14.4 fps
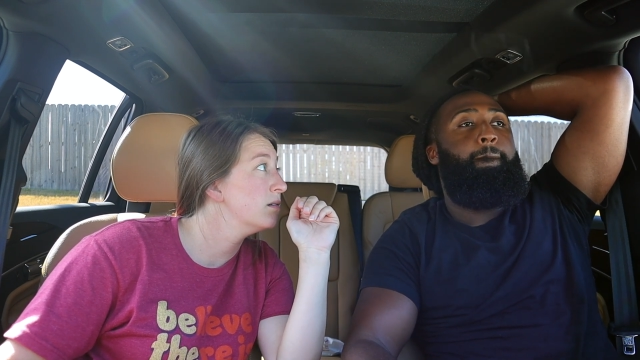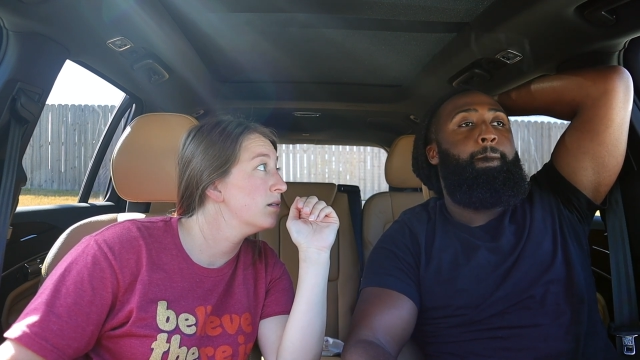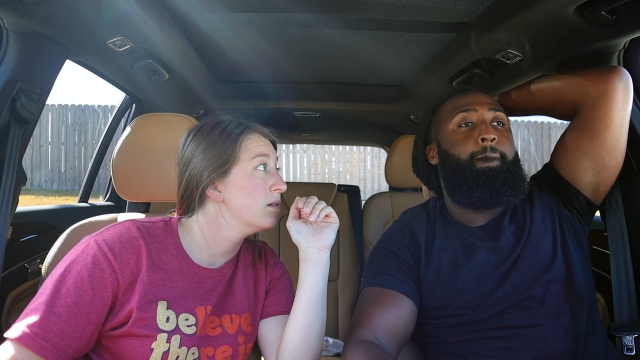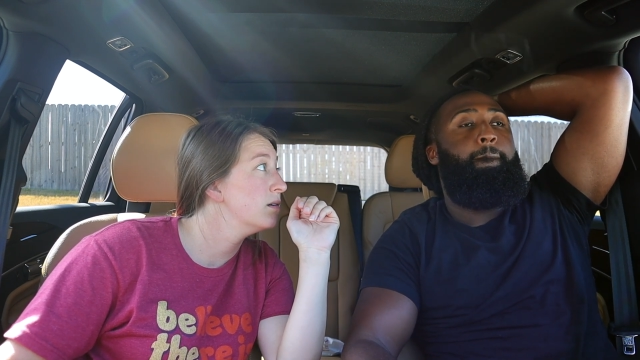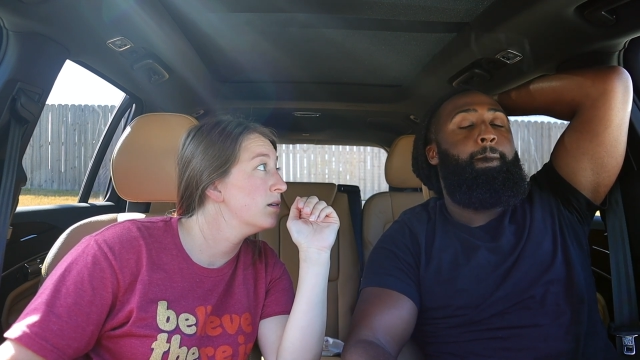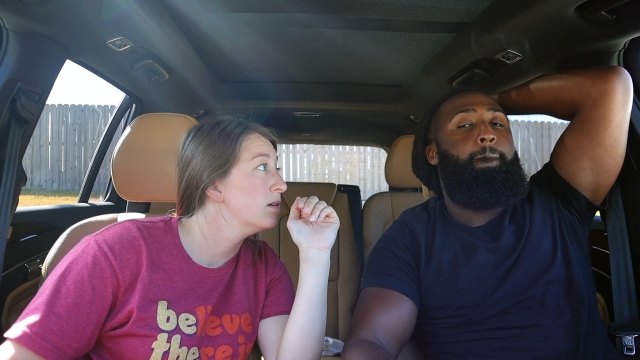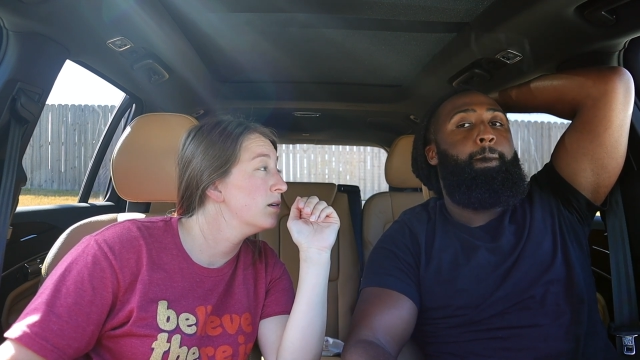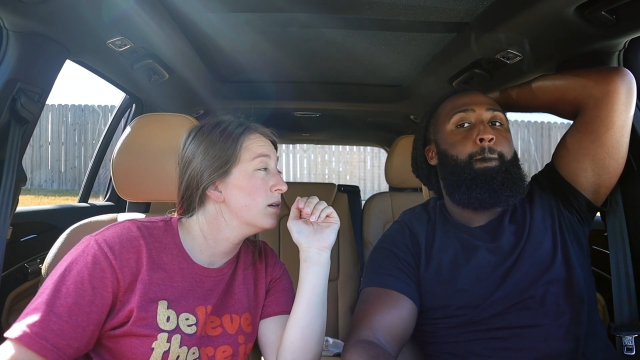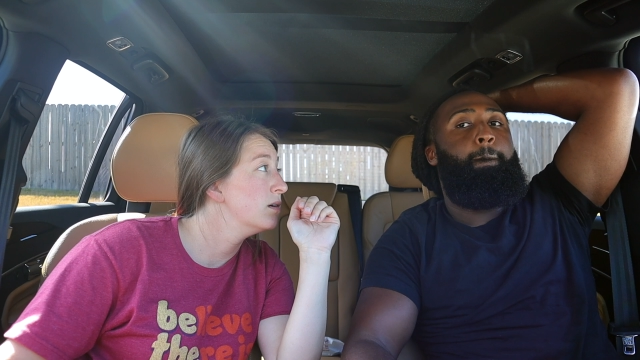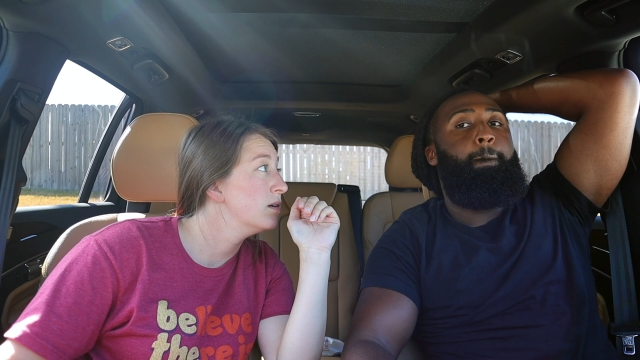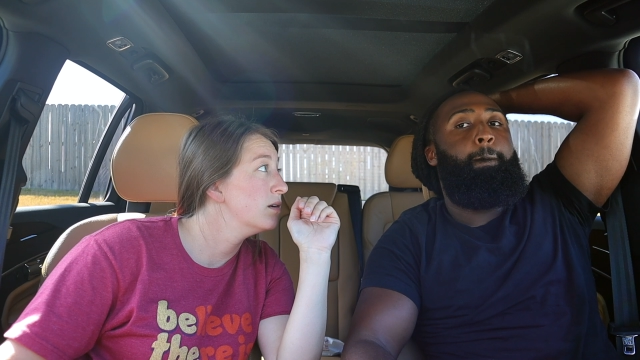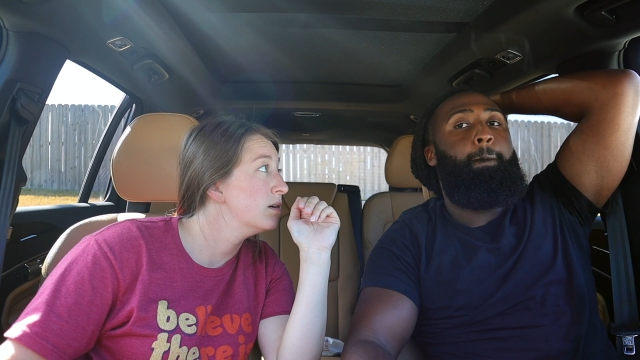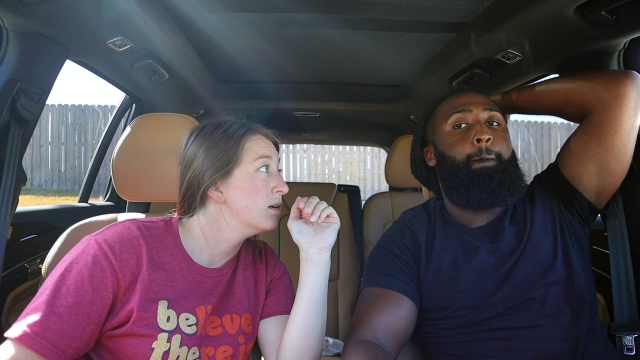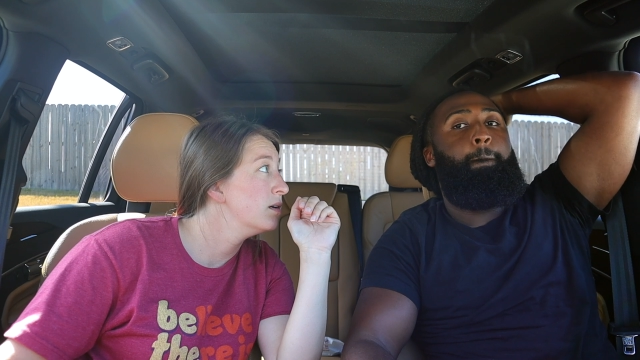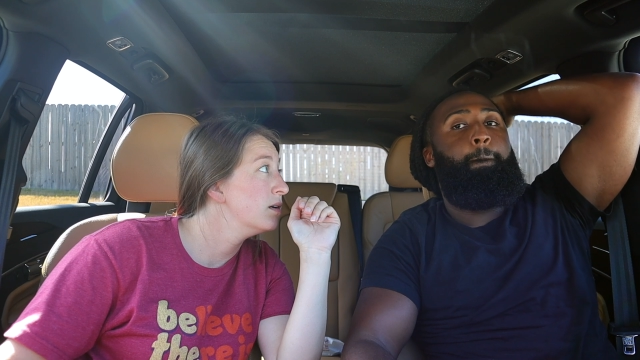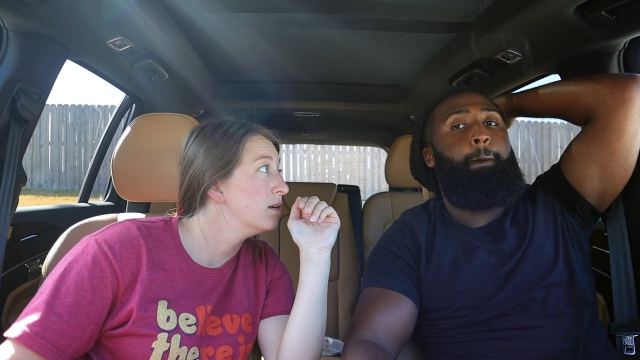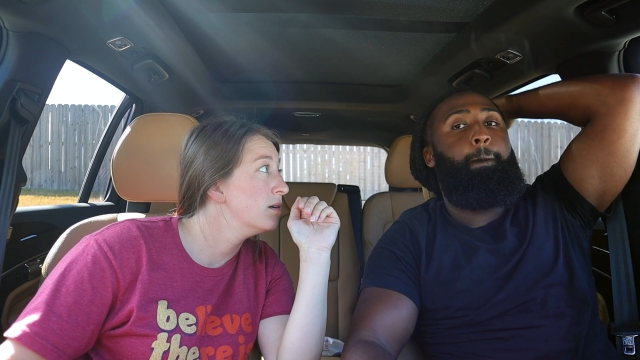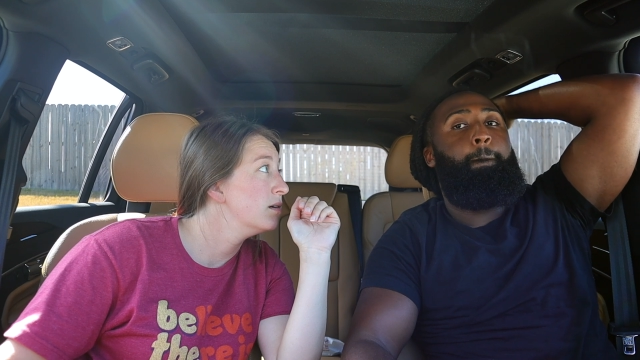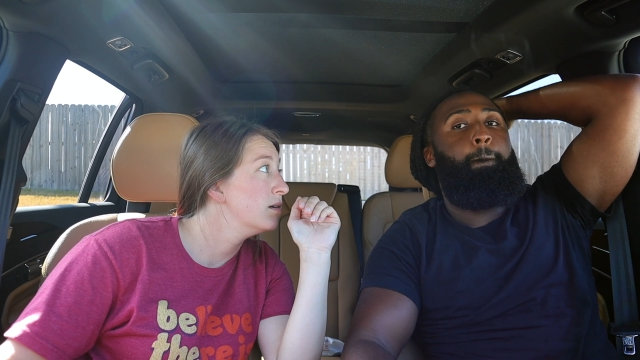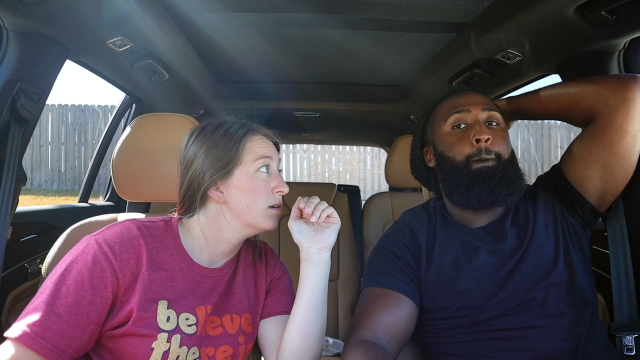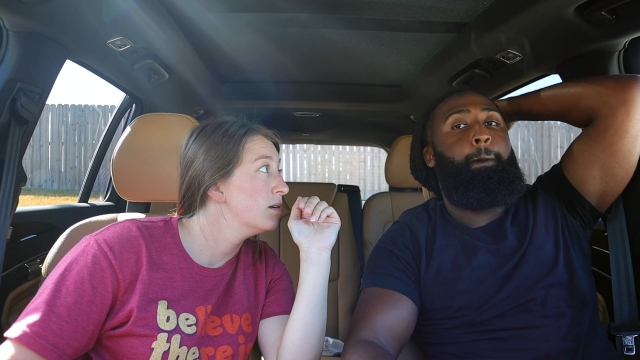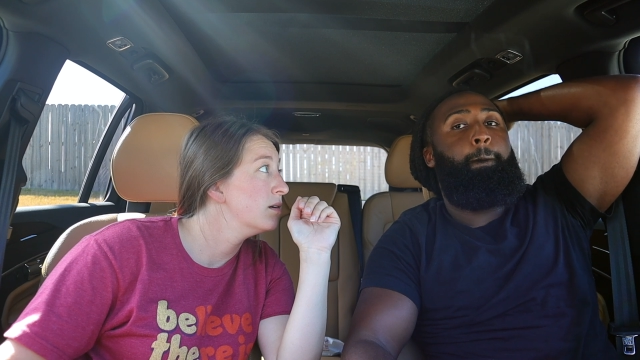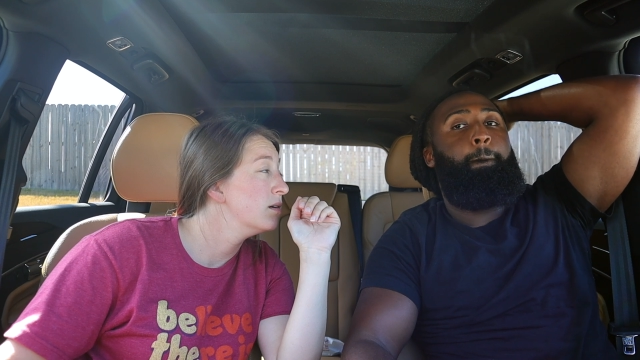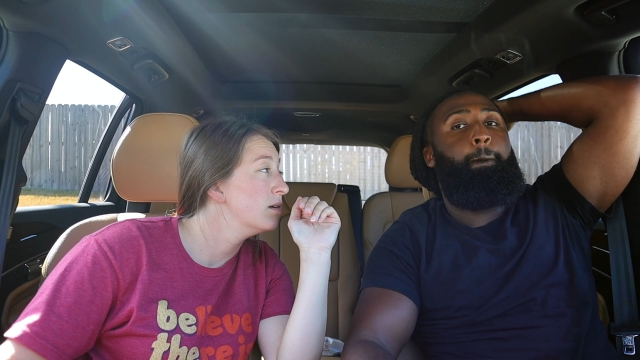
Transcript: Nobody speaks.